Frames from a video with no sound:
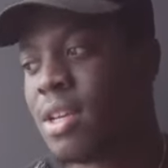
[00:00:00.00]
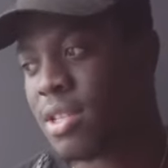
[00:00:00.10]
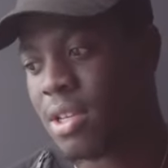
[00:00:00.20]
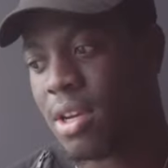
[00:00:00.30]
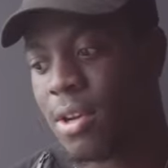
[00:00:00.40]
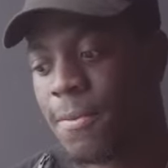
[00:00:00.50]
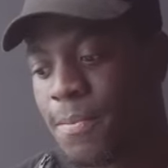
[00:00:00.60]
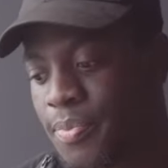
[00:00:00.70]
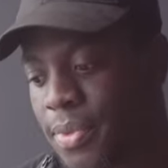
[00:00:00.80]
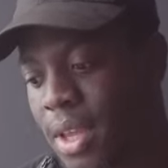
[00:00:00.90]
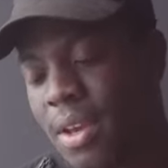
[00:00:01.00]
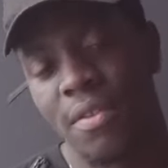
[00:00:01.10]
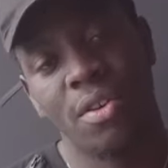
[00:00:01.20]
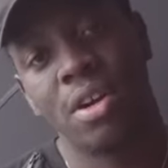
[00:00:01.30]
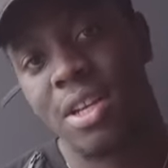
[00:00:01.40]
So
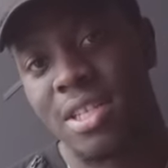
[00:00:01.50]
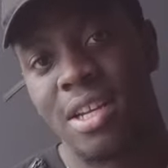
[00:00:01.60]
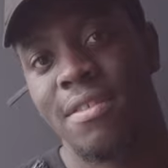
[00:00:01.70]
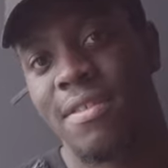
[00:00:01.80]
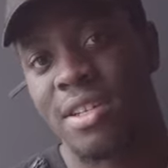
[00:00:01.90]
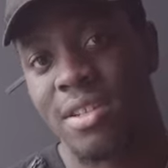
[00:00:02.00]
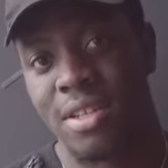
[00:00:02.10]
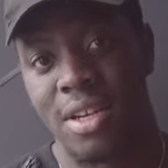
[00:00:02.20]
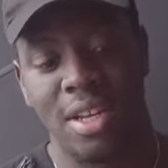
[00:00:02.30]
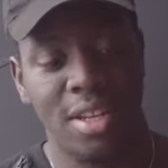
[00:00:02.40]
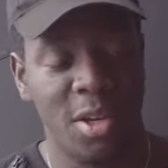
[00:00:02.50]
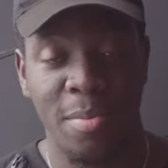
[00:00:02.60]
if you're not gonna study fashion design,